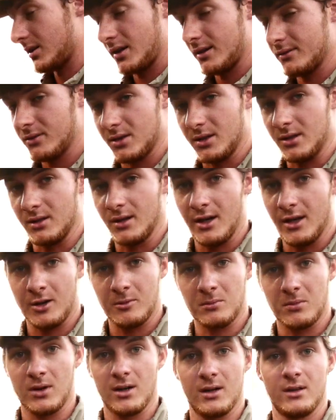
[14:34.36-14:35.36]
have any
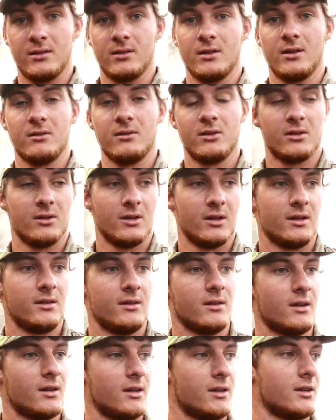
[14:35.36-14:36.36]
outbreaks of it or
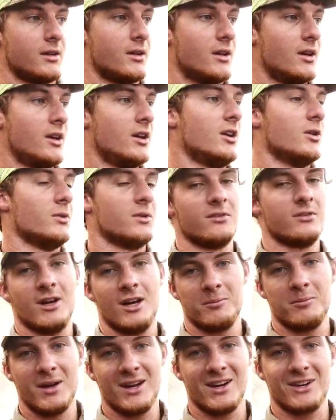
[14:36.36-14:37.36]
anything, and we've
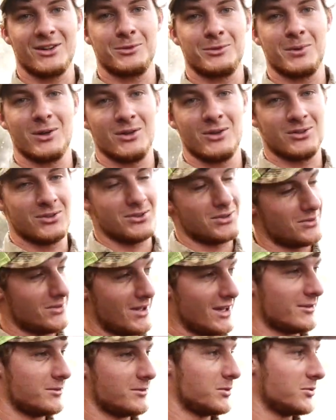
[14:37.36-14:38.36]
had bad experiences of
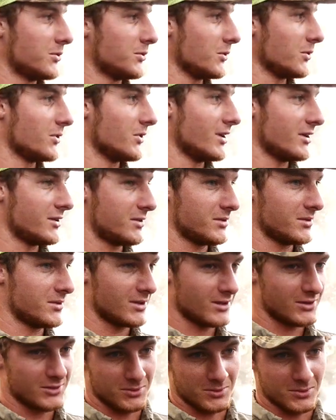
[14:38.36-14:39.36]
that before. And that's
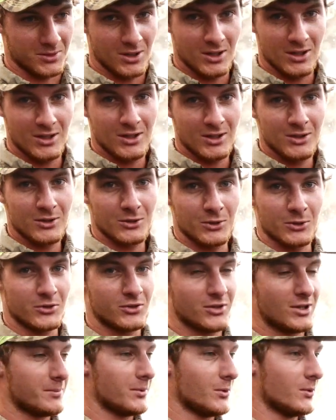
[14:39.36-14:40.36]
a little
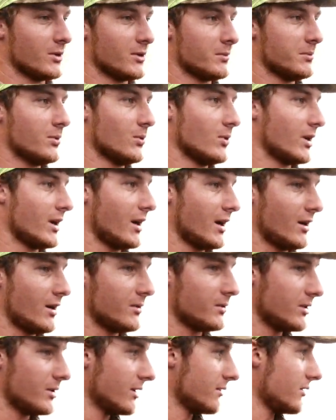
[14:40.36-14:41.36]
tip I want to point
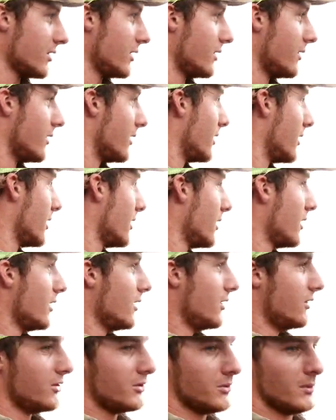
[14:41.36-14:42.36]
out. Whenever you
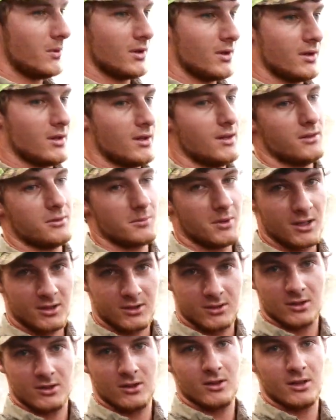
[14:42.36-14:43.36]
do one of these, make
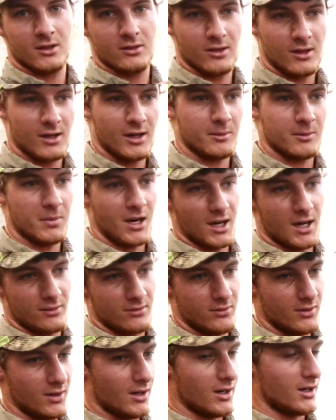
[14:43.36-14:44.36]
sure you light a
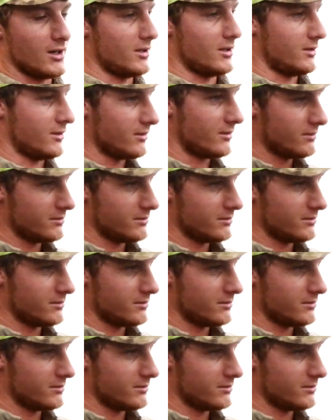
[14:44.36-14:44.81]
backfire, and